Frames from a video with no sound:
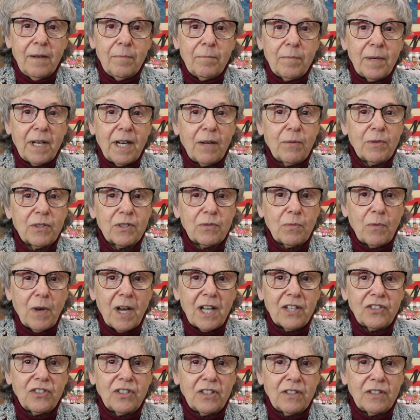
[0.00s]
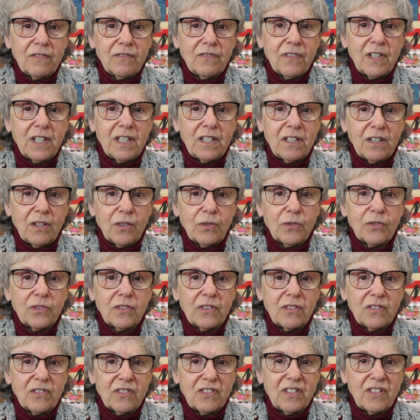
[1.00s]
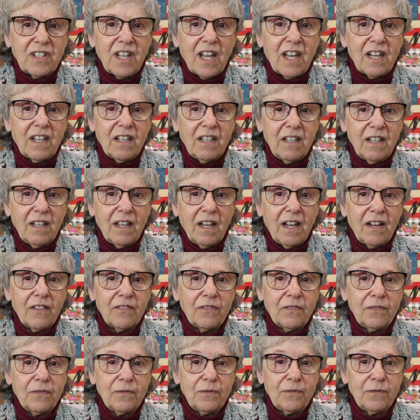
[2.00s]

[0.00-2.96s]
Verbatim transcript: But I was watching videos instead of